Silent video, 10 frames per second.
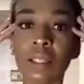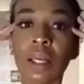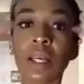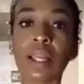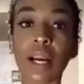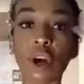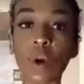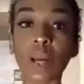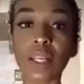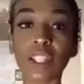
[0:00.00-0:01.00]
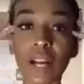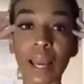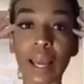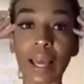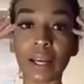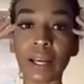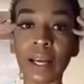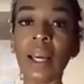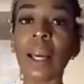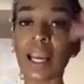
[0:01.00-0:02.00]
that go on in your head
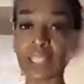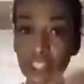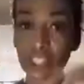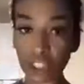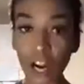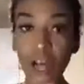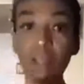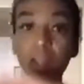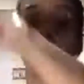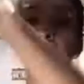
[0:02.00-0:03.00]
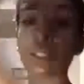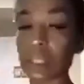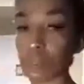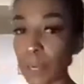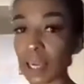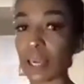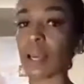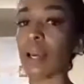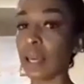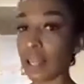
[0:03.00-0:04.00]
and start
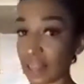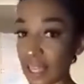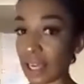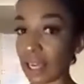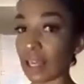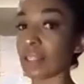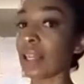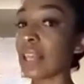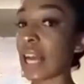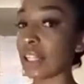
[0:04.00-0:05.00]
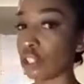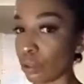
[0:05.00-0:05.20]
speaking things that